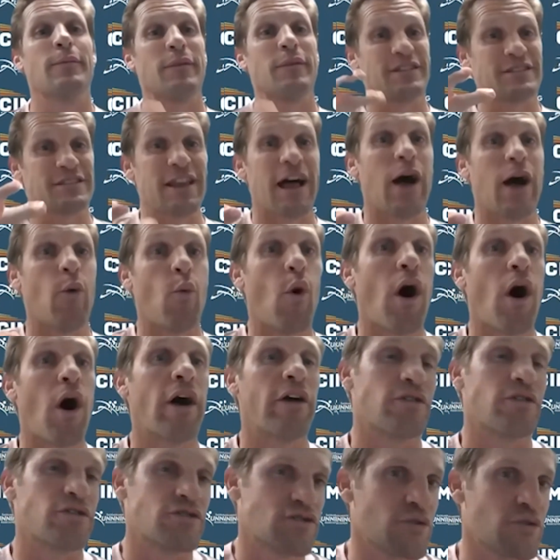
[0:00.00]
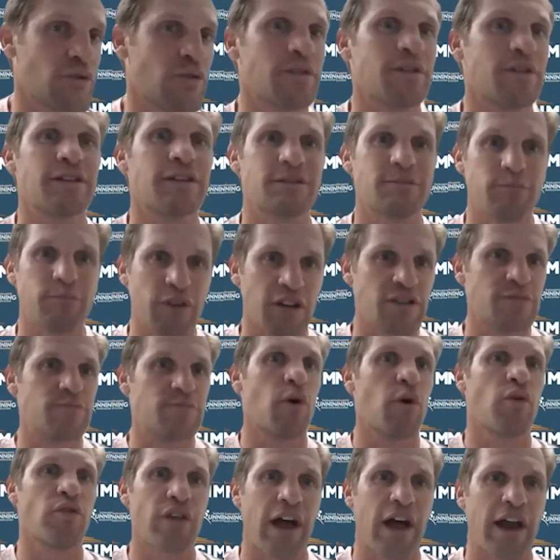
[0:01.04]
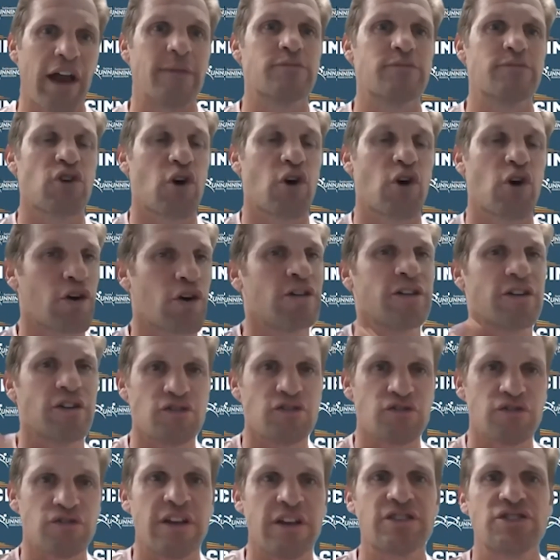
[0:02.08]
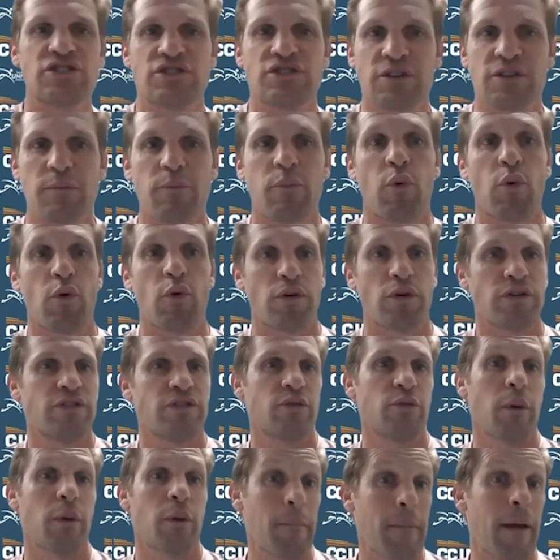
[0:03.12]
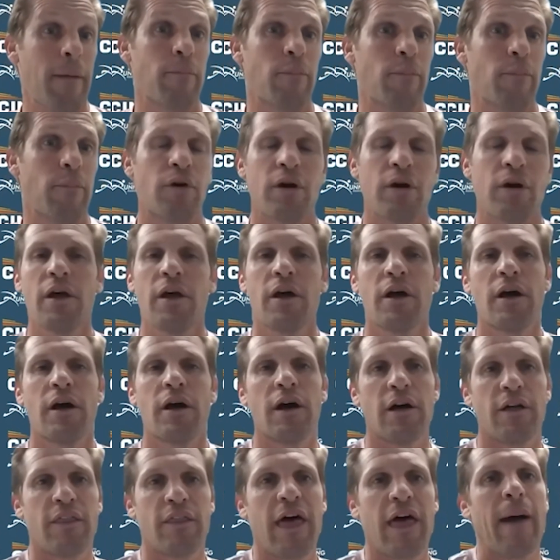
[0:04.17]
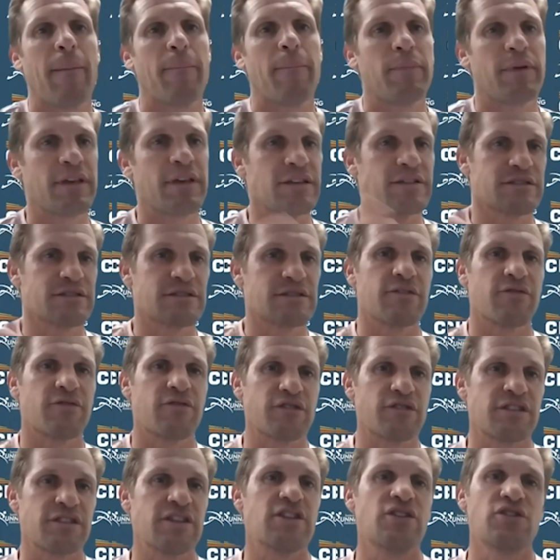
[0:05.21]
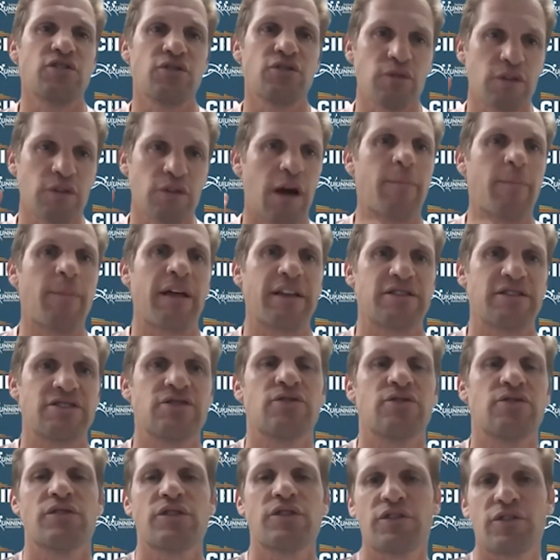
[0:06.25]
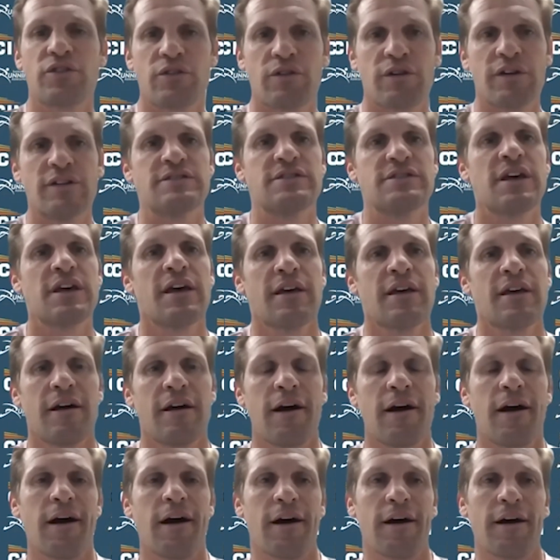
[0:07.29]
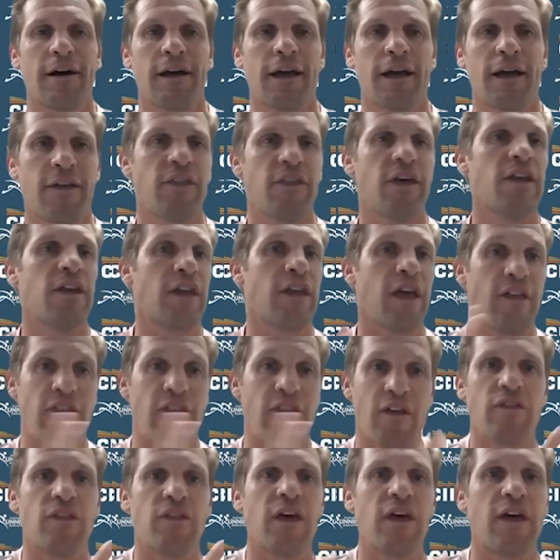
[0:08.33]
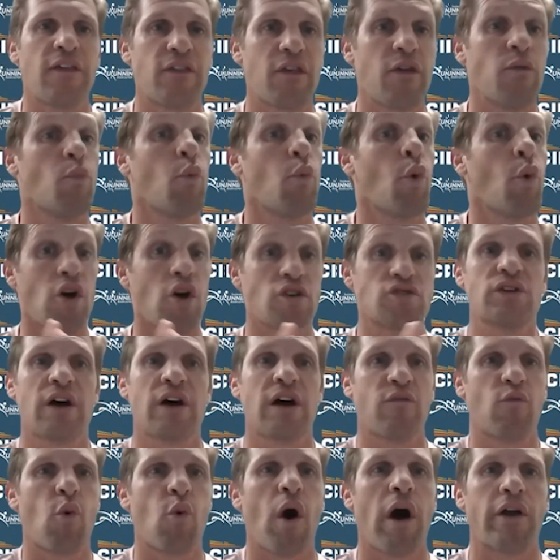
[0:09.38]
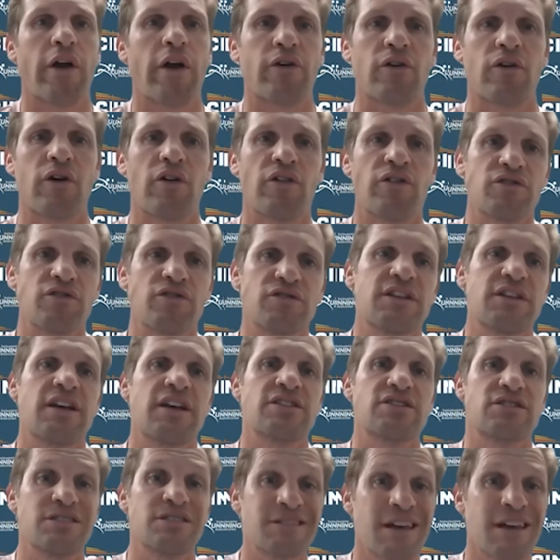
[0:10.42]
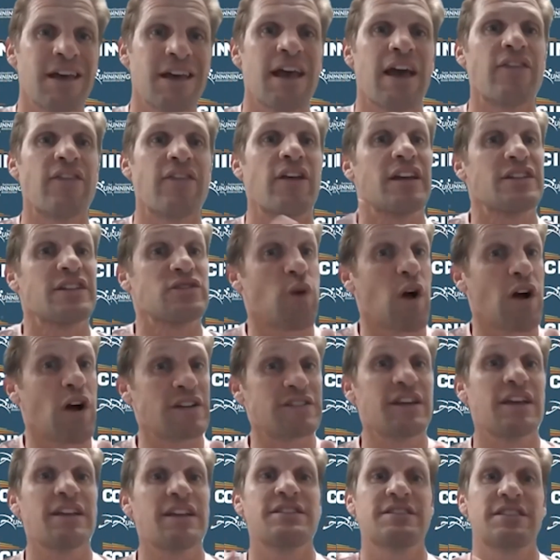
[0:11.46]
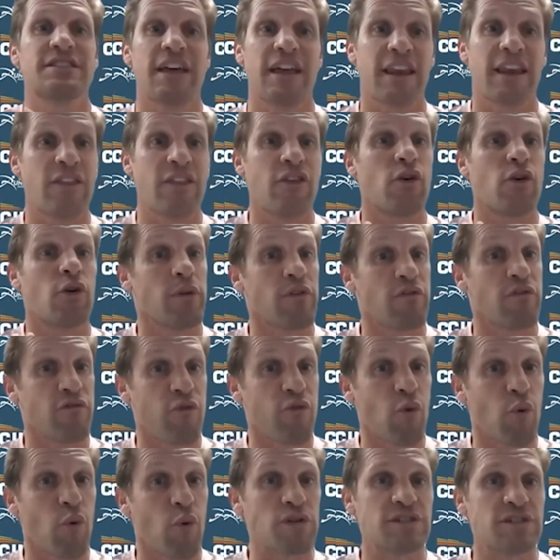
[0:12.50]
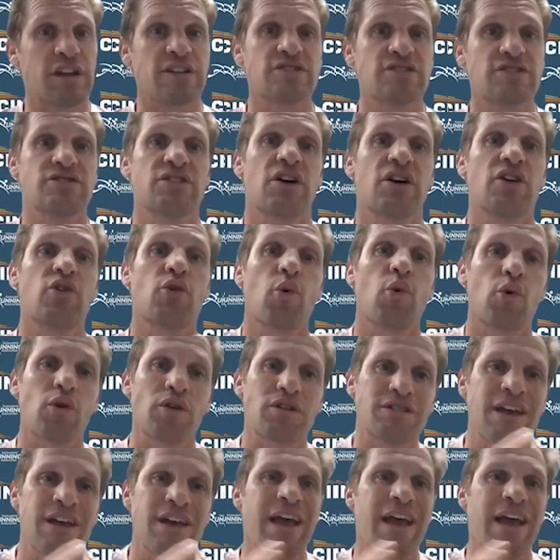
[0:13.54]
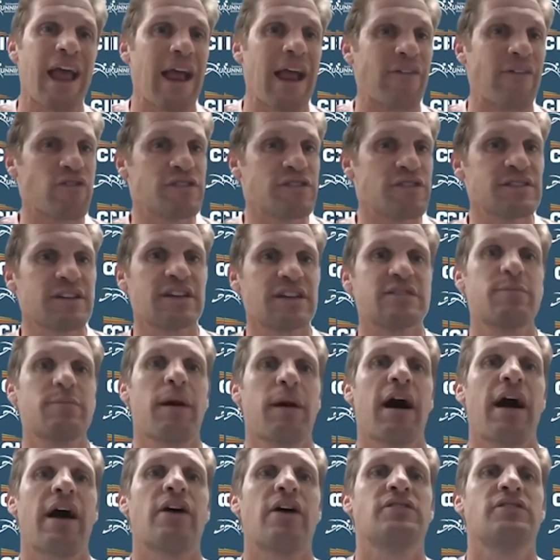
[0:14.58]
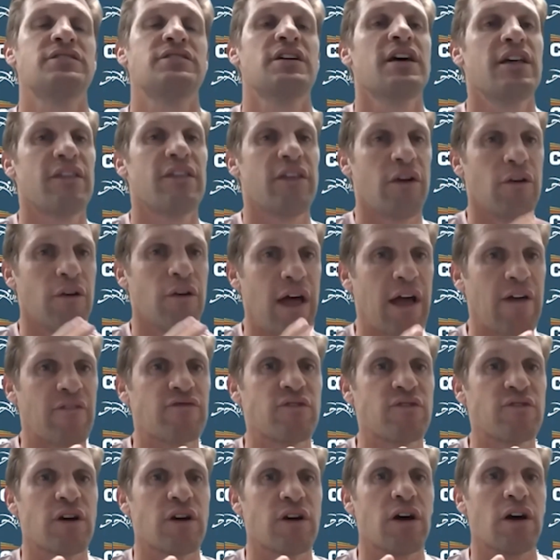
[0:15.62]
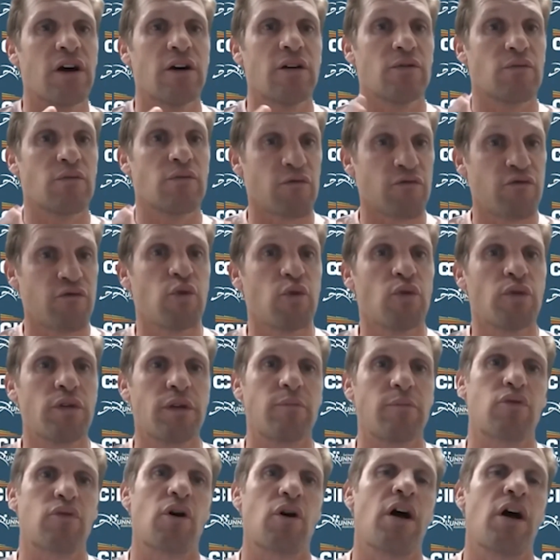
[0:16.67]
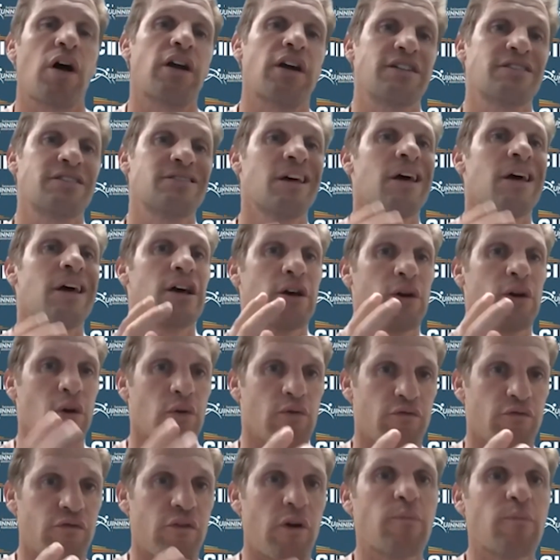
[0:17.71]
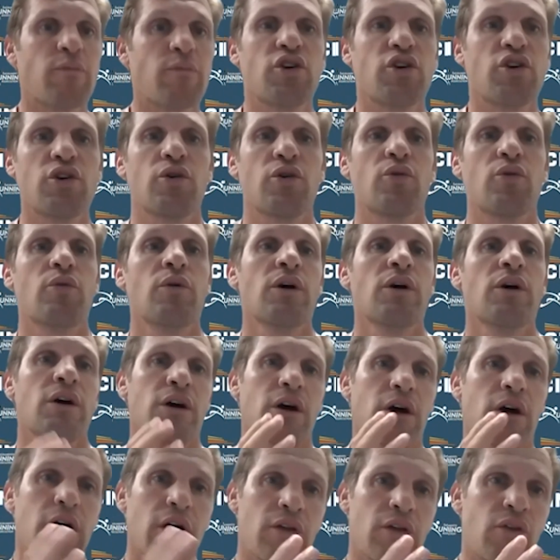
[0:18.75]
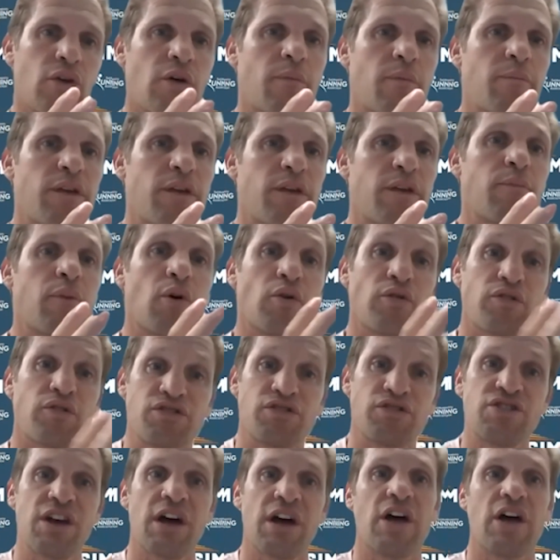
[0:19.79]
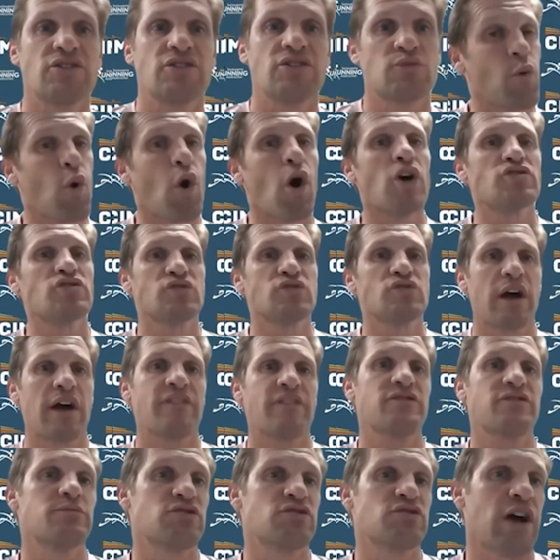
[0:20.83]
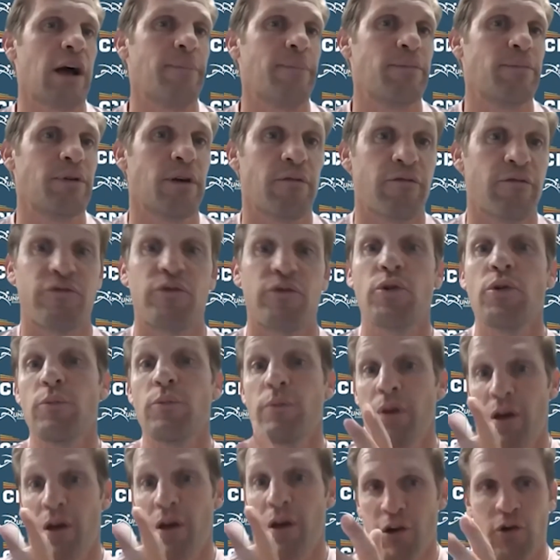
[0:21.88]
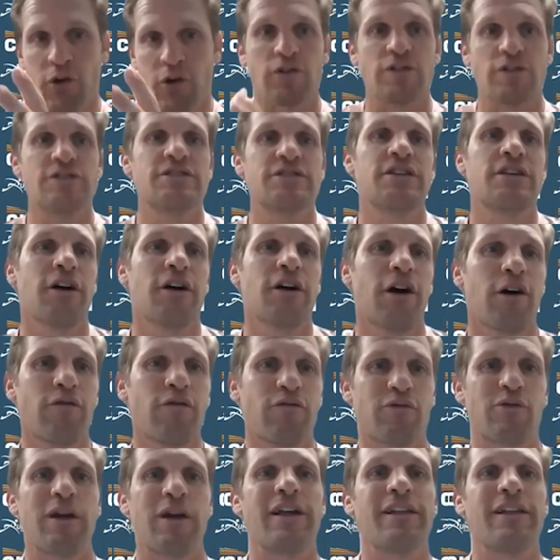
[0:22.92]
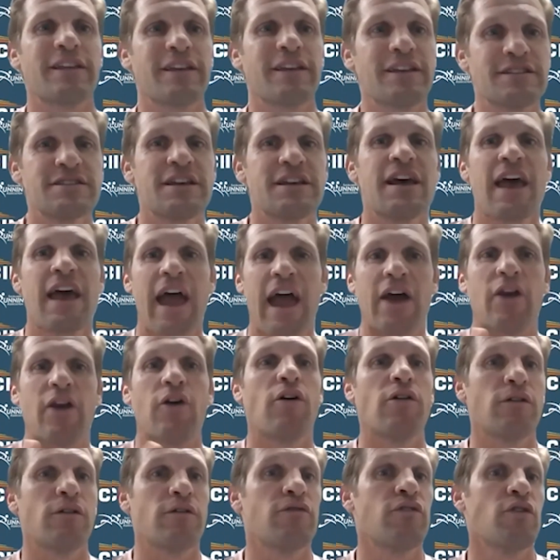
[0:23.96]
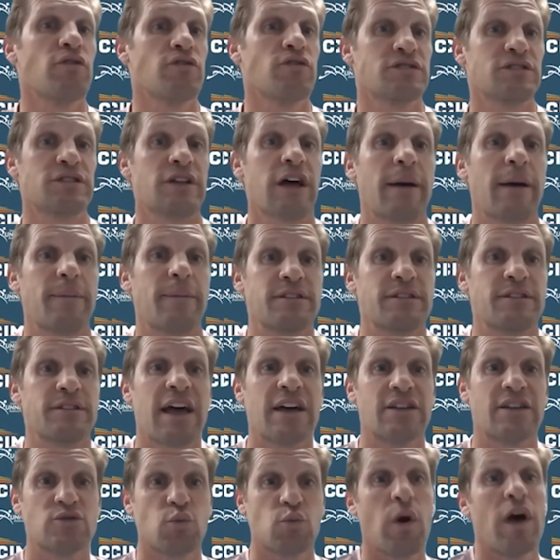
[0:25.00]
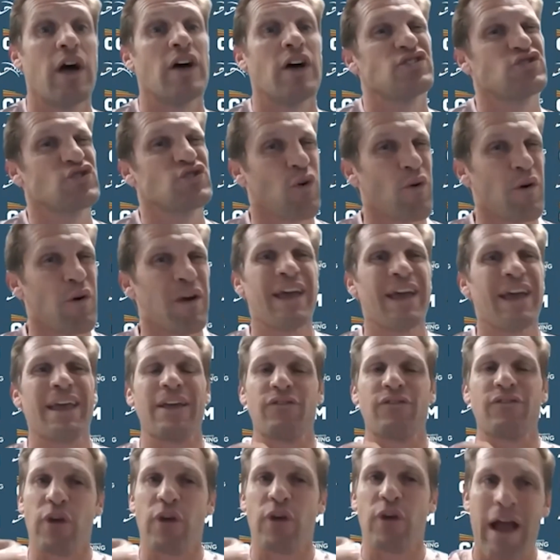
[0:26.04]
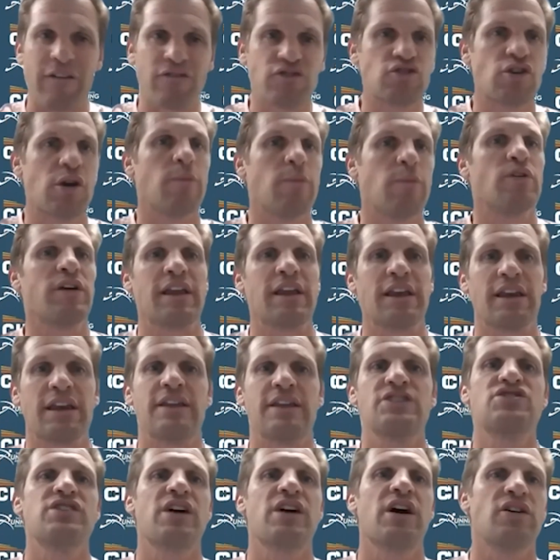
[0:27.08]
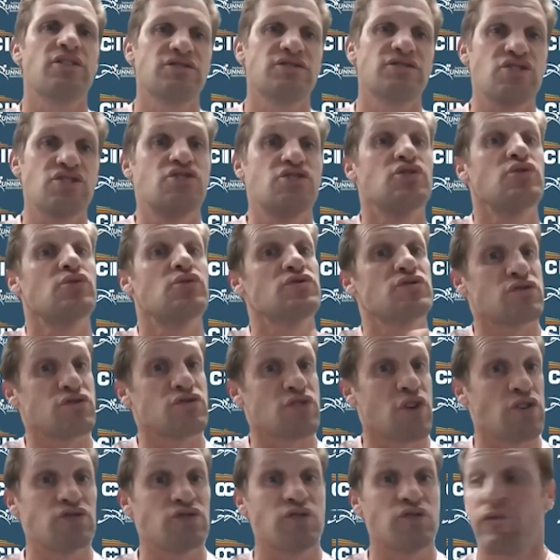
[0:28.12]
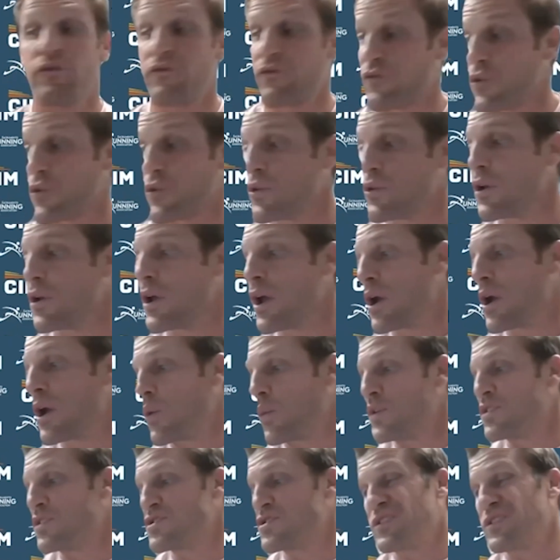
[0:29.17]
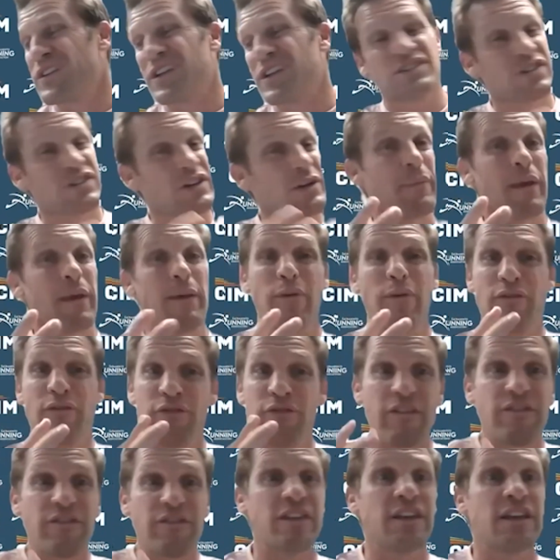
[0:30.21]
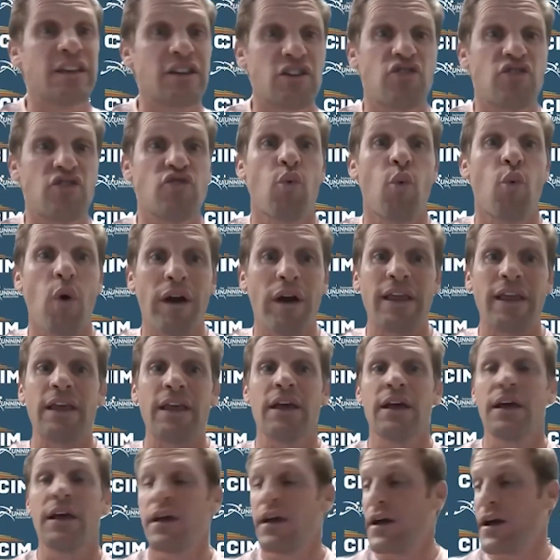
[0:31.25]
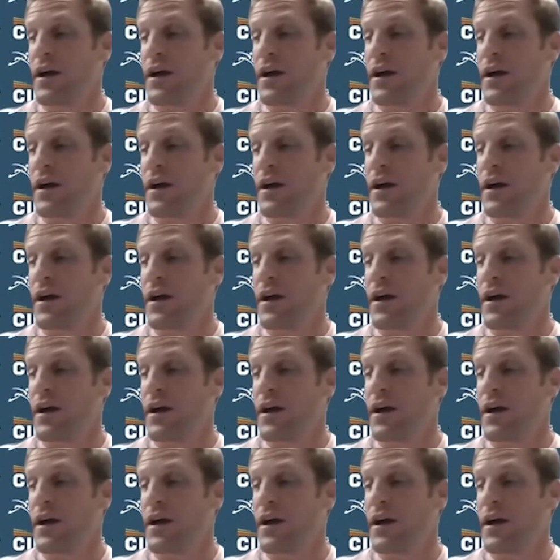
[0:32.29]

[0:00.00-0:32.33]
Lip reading: It's not water. So because both items are clear. So that's just important to remember that piece. If it's in a nuun cup, that's nuun endurance. And then we'll also have water at all those stations. And then, as Roxanne said, there will be 4 stations on course every 6 miles that'll have fueling products from GU. There'll be both gel. We'll also have some chopped up fruit, courtesy of Raley's, at all of those stops as well. So if you have trouble getting in gels and chews, there's also fruit, which will get you maybe 15 to 20